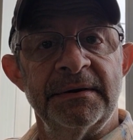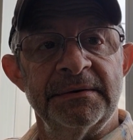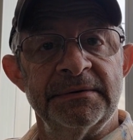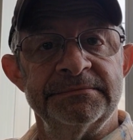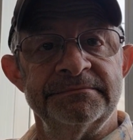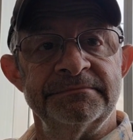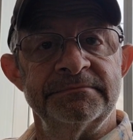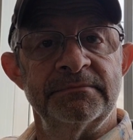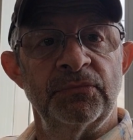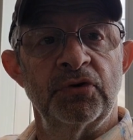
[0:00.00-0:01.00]
uh,
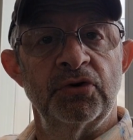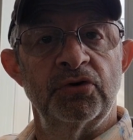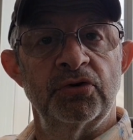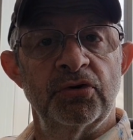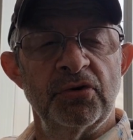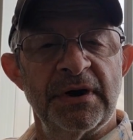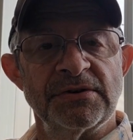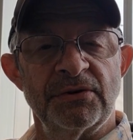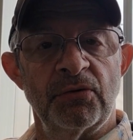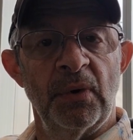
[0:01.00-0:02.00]
two
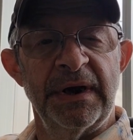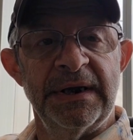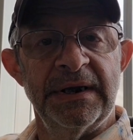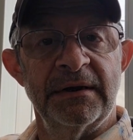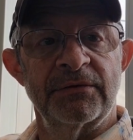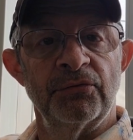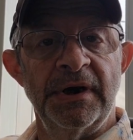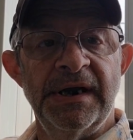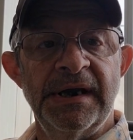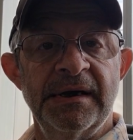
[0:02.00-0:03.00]
thousand
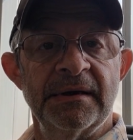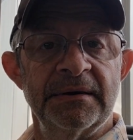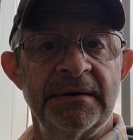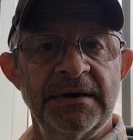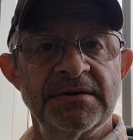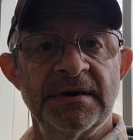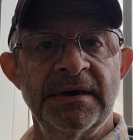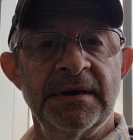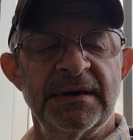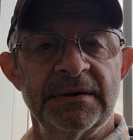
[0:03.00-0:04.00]
twenty-three uh, D
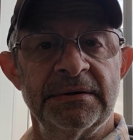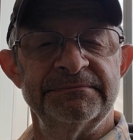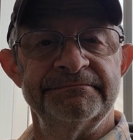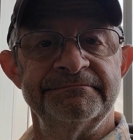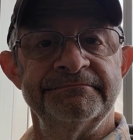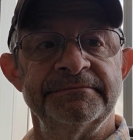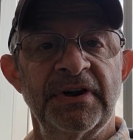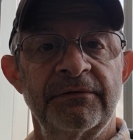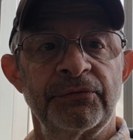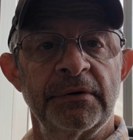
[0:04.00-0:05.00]
C uh,
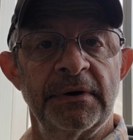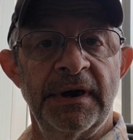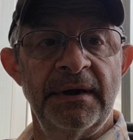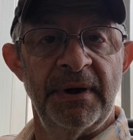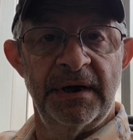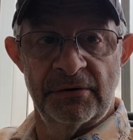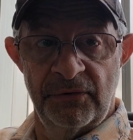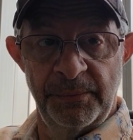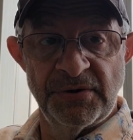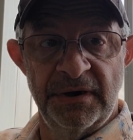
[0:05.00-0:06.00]
thing for eBay, to
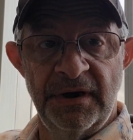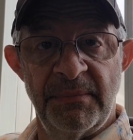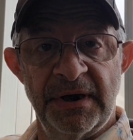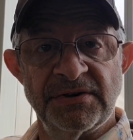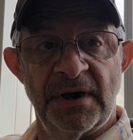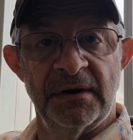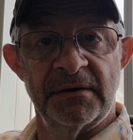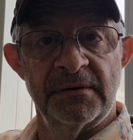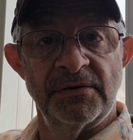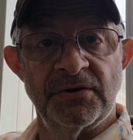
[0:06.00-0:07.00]
represent eBay
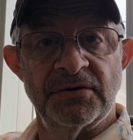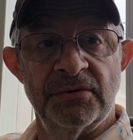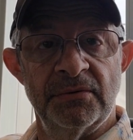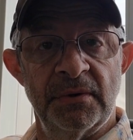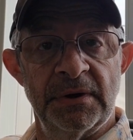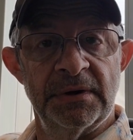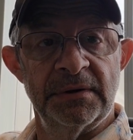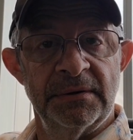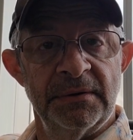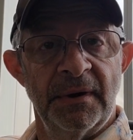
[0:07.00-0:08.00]
sellers to uh,
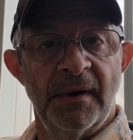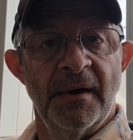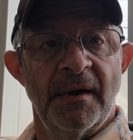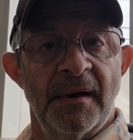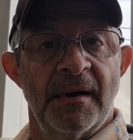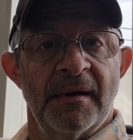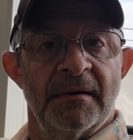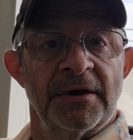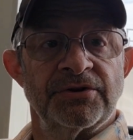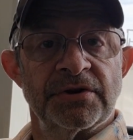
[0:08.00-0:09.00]

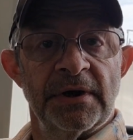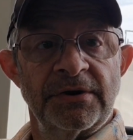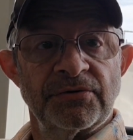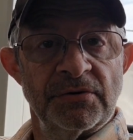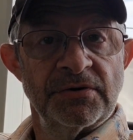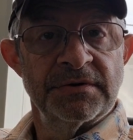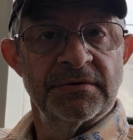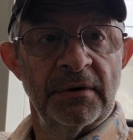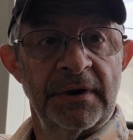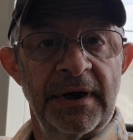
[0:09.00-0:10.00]
legislatures,
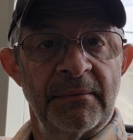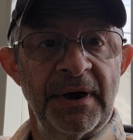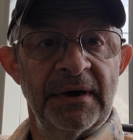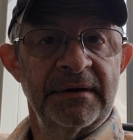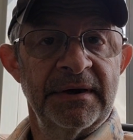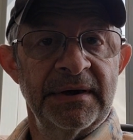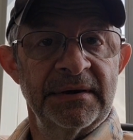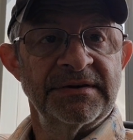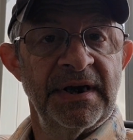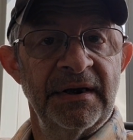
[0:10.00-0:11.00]
talking about
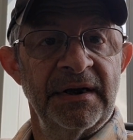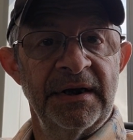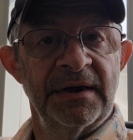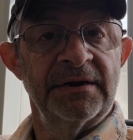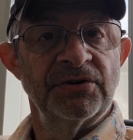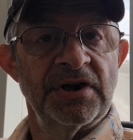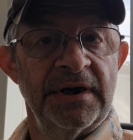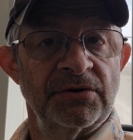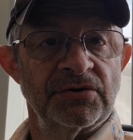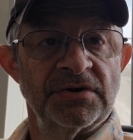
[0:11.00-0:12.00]
the uh, ten ninety-nine
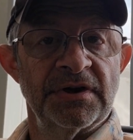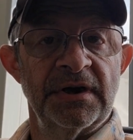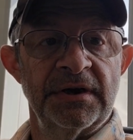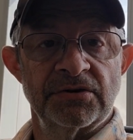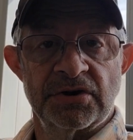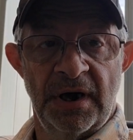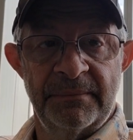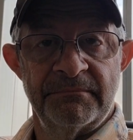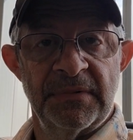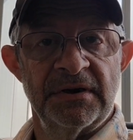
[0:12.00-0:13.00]
changes and the
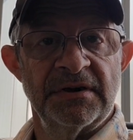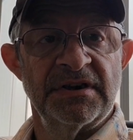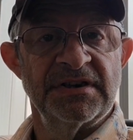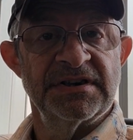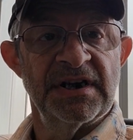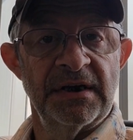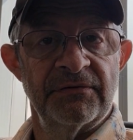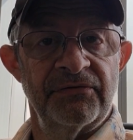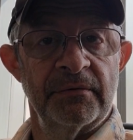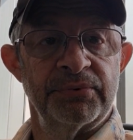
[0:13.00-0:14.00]
Shop
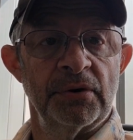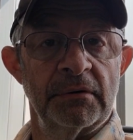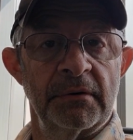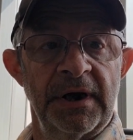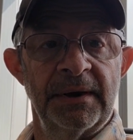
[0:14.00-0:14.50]
Safe program.